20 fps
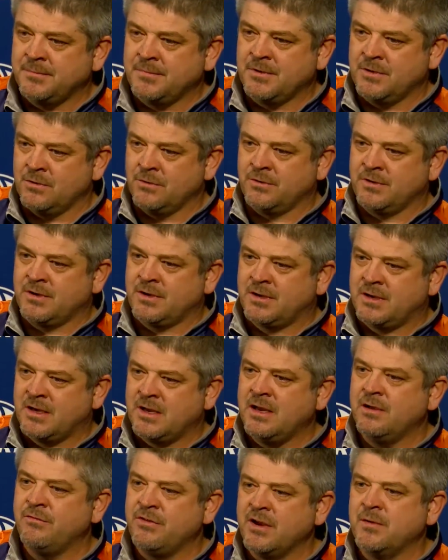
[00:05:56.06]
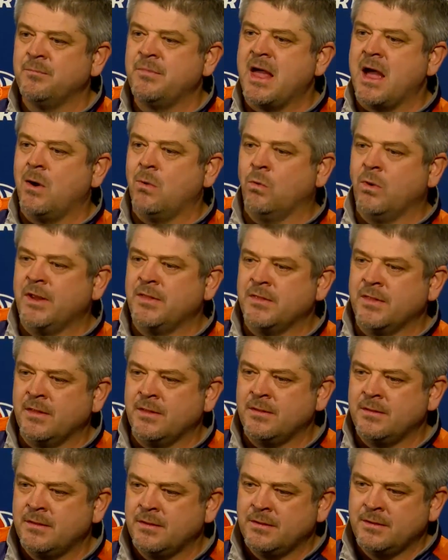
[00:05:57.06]
you know, give him that win
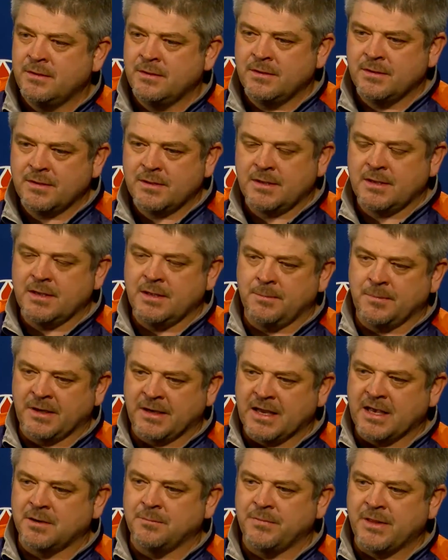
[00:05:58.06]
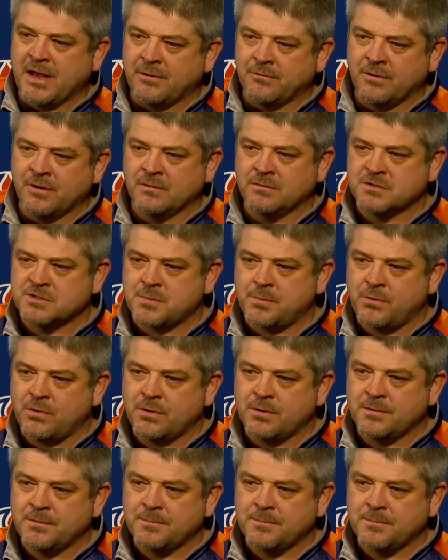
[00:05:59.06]
and get him that run of support.